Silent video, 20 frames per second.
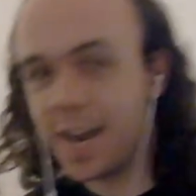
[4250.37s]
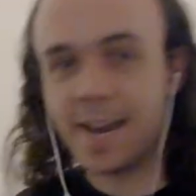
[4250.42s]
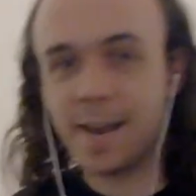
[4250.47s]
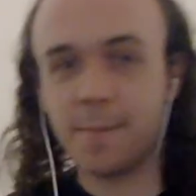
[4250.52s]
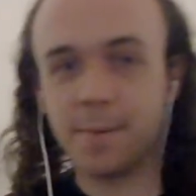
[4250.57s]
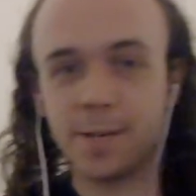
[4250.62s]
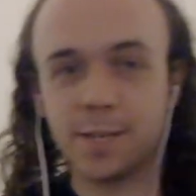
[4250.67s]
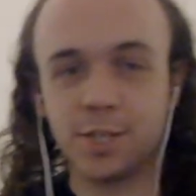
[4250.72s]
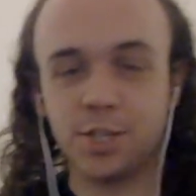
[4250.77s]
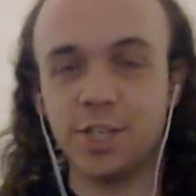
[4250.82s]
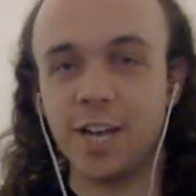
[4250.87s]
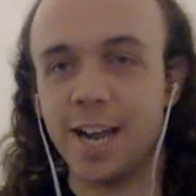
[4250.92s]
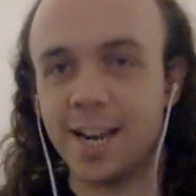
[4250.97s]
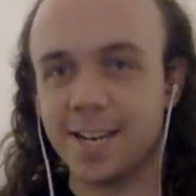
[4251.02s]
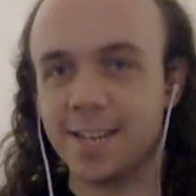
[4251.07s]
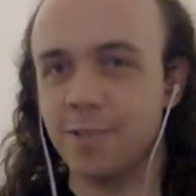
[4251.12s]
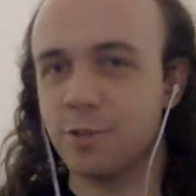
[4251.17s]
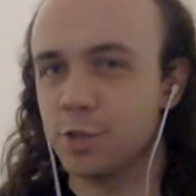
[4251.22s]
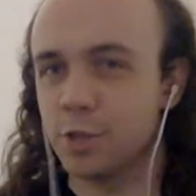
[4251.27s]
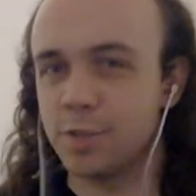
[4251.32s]
here, because chat
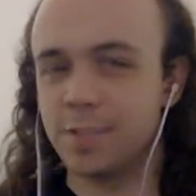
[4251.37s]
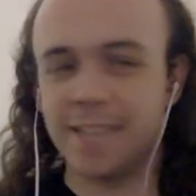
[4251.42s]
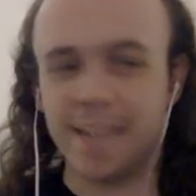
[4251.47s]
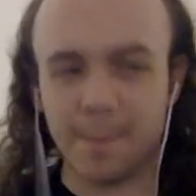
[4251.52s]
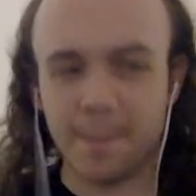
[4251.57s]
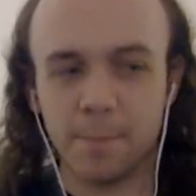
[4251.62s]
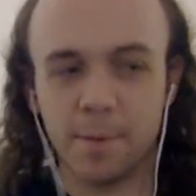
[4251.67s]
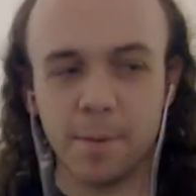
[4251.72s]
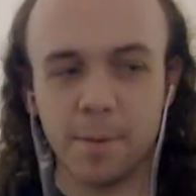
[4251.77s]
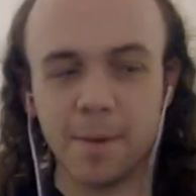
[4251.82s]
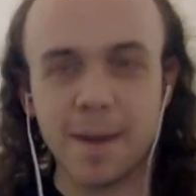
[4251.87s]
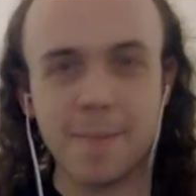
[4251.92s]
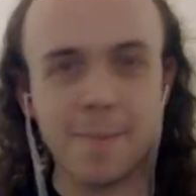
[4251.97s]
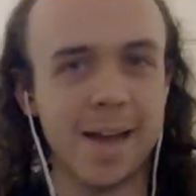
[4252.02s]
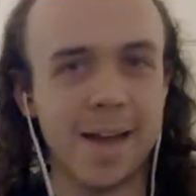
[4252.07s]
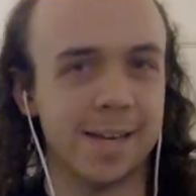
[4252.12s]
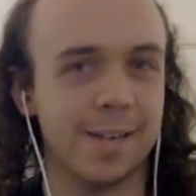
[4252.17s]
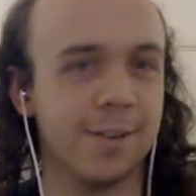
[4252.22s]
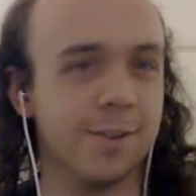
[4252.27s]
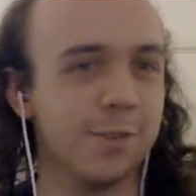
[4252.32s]
can also temper my
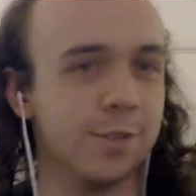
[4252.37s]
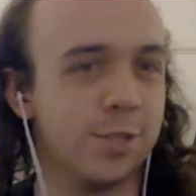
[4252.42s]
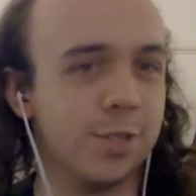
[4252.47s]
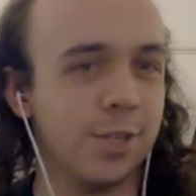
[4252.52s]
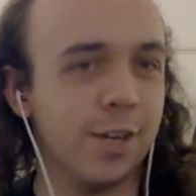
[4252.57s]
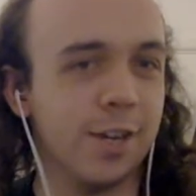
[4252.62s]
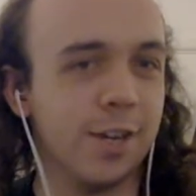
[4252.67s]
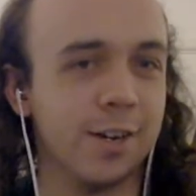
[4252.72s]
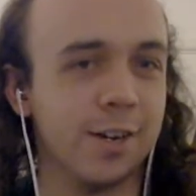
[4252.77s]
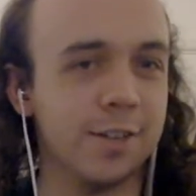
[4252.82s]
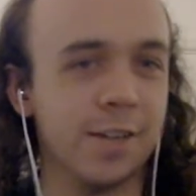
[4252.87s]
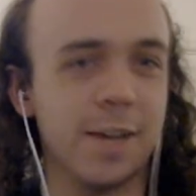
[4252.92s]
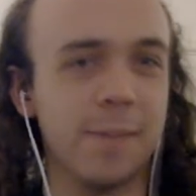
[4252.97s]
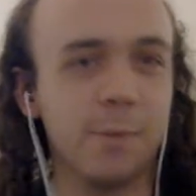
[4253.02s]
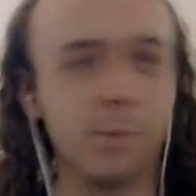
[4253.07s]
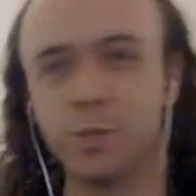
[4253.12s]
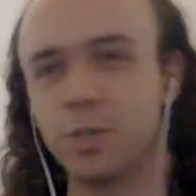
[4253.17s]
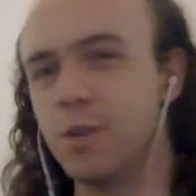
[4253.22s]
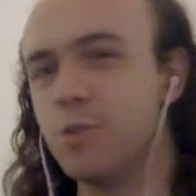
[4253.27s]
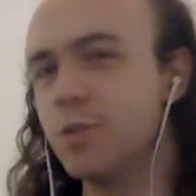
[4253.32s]
madness, because
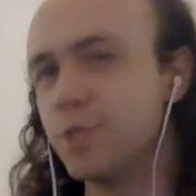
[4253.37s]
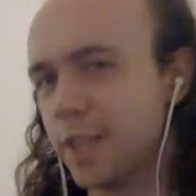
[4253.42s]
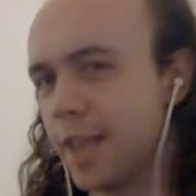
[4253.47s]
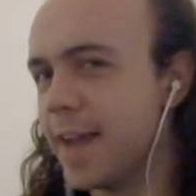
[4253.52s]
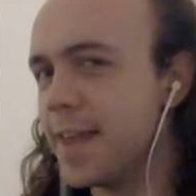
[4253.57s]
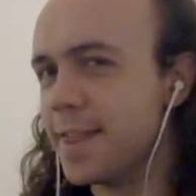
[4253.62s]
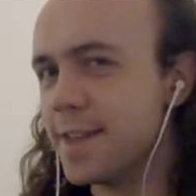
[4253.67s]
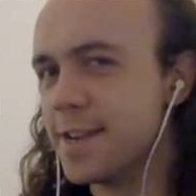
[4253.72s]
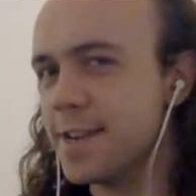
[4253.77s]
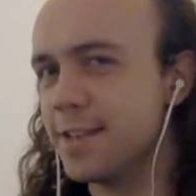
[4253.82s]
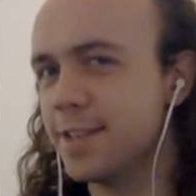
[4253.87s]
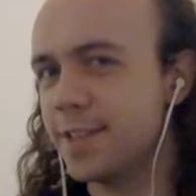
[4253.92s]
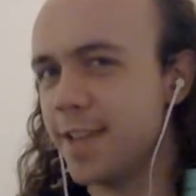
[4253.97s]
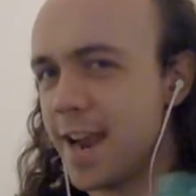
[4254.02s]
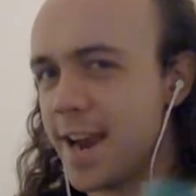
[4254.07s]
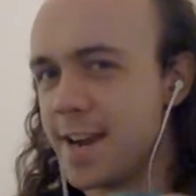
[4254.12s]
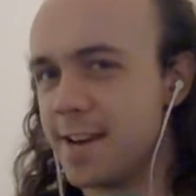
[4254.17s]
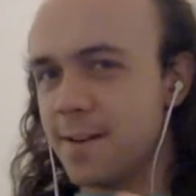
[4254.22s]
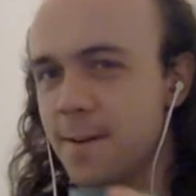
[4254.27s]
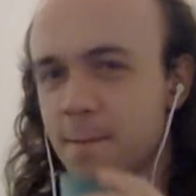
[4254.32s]
I'm also slightly
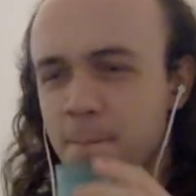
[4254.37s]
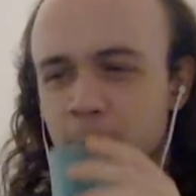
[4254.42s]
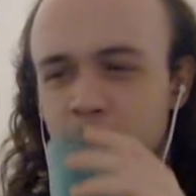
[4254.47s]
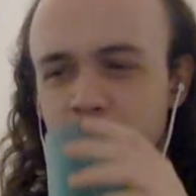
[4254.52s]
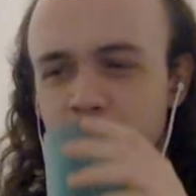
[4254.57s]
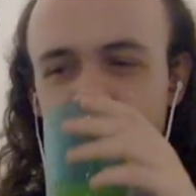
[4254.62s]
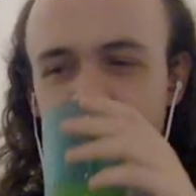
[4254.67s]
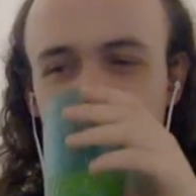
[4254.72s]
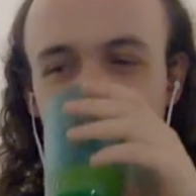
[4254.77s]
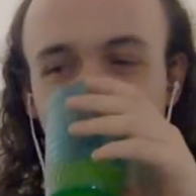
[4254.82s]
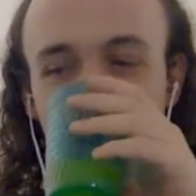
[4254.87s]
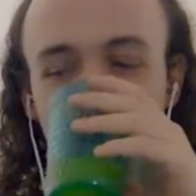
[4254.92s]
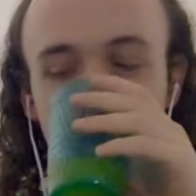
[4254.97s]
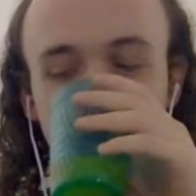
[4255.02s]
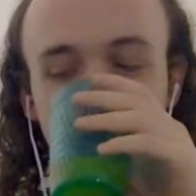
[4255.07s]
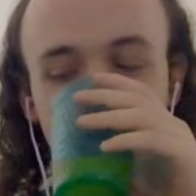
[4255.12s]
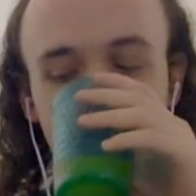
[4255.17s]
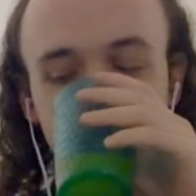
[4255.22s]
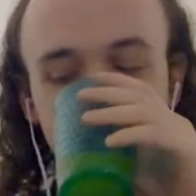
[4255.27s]
insane. So